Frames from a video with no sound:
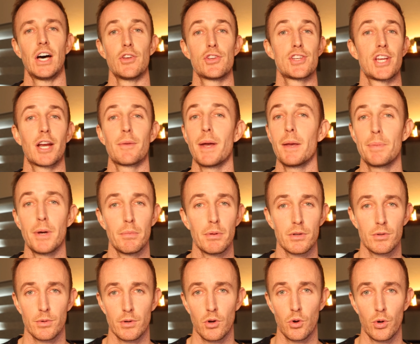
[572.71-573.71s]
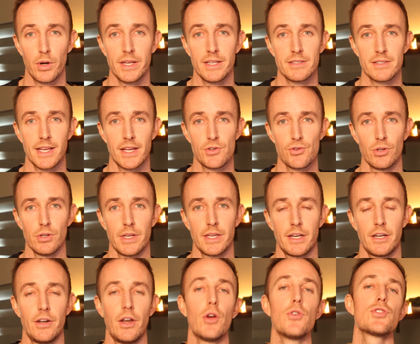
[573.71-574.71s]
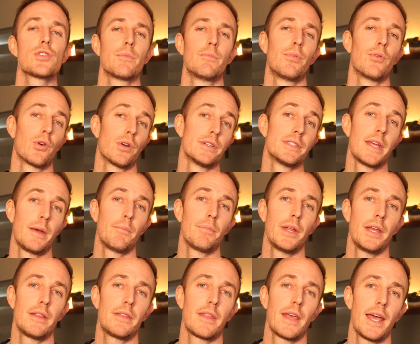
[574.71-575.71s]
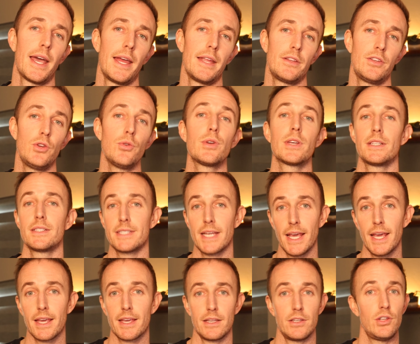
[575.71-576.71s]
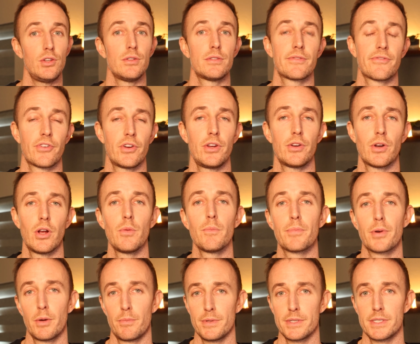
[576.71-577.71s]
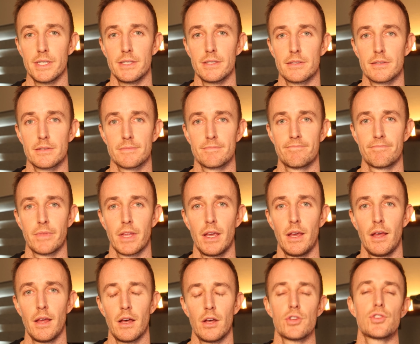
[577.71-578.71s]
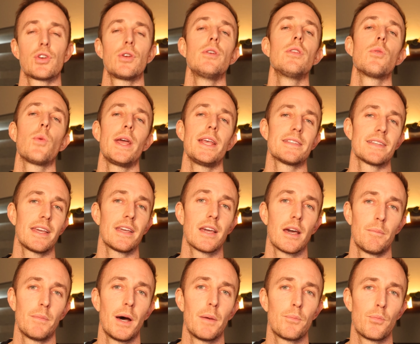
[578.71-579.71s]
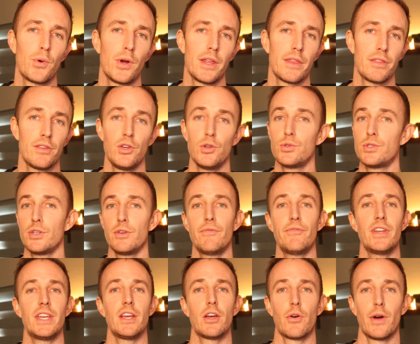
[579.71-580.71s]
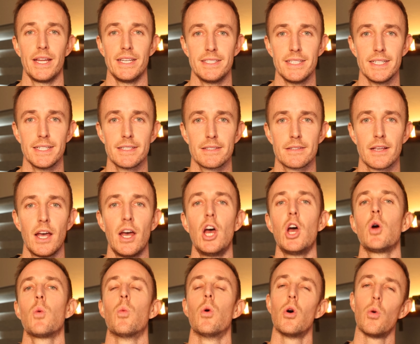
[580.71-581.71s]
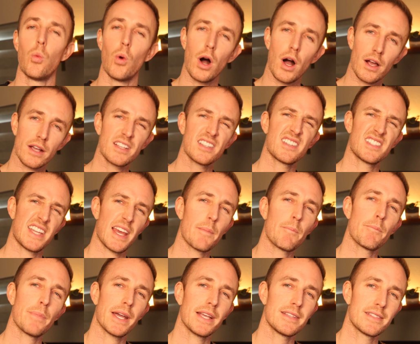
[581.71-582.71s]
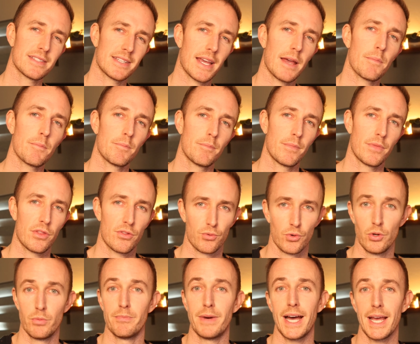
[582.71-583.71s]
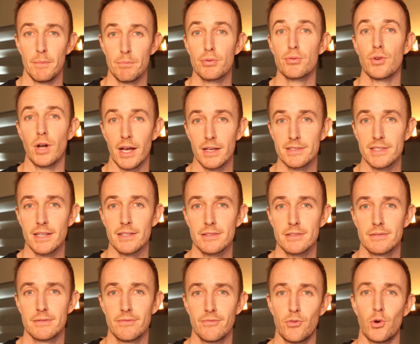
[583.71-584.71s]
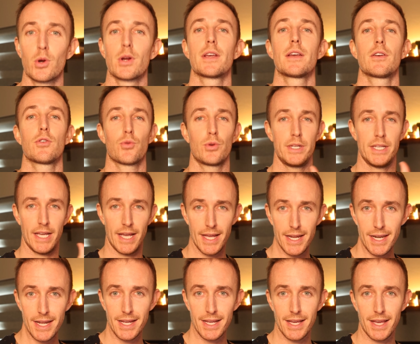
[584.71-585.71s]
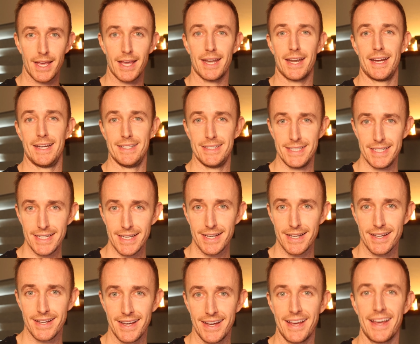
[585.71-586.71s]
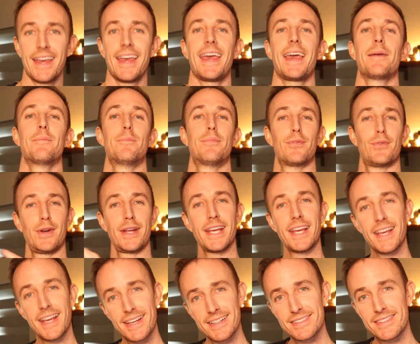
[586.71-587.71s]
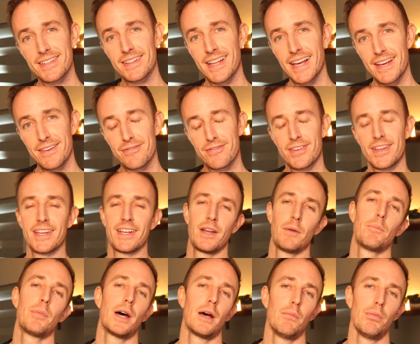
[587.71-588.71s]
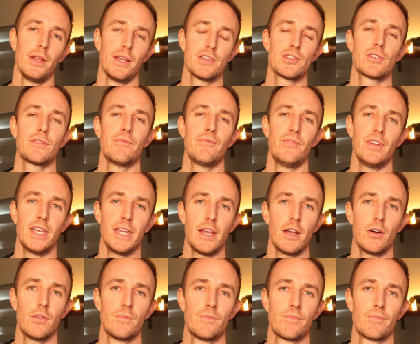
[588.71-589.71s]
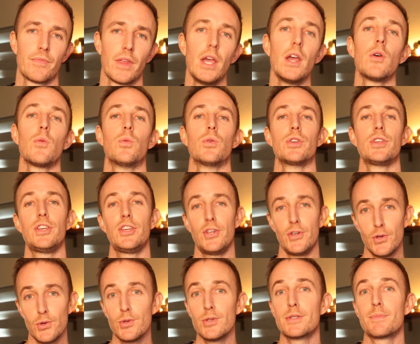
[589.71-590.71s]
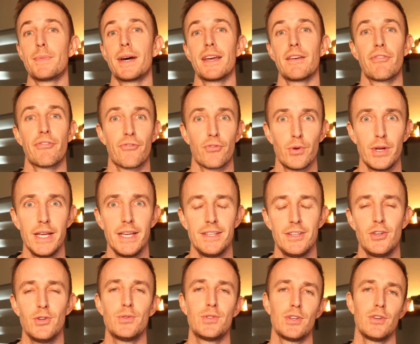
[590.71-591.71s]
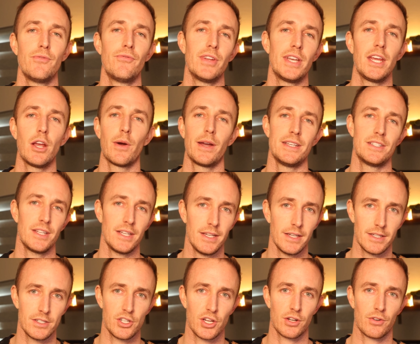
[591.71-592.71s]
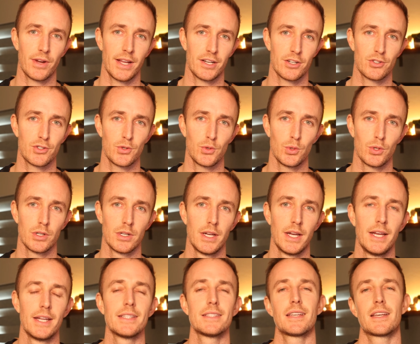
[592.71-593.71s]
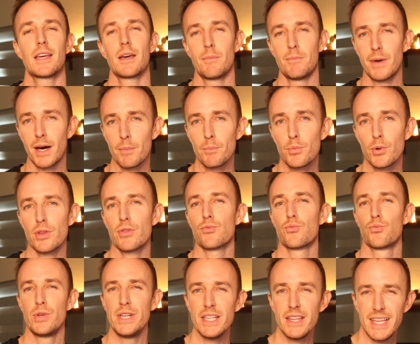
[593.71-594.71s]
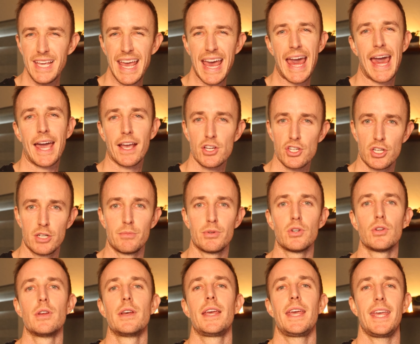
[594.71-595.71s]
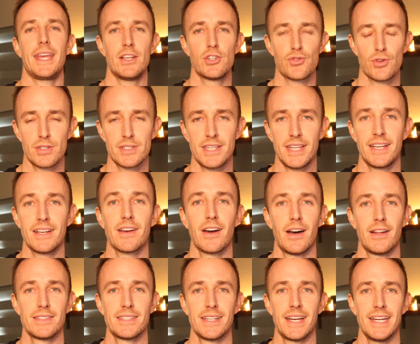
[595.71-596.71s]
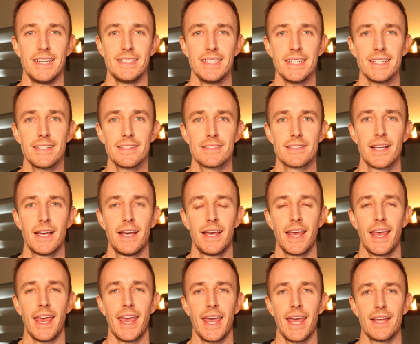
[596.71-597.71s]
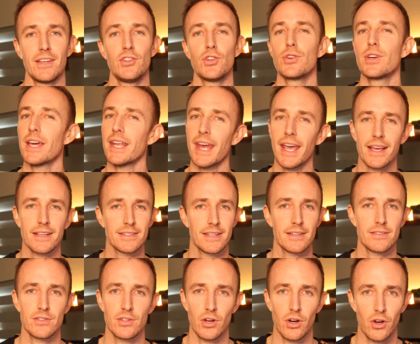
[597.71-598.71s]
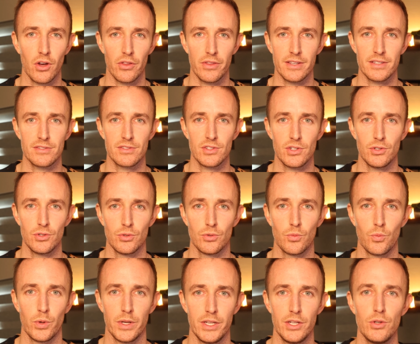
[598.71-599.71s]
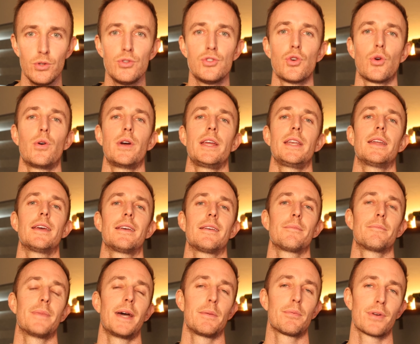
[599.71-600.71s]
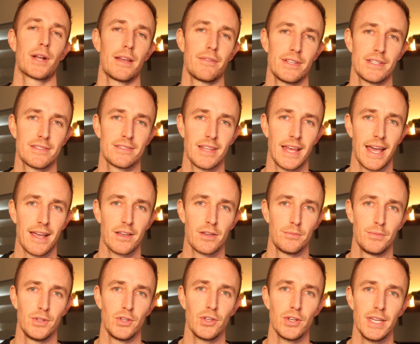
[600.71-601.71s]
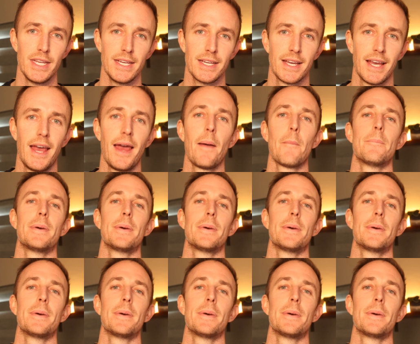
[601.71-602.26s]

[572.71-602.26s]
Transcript: I'll share my public recording schedule in a Notion board template that you can take and use for your own purposes. I'll show you the ways I come up with YouTube video ideas. We'll walk step by step through my process for creating an idea and bringing it to life in a published video. We'll use my free YouTube video idea generator tool to come up with really actionable, interesting content ideas, and you'll get access to all this too when you join my private Slack community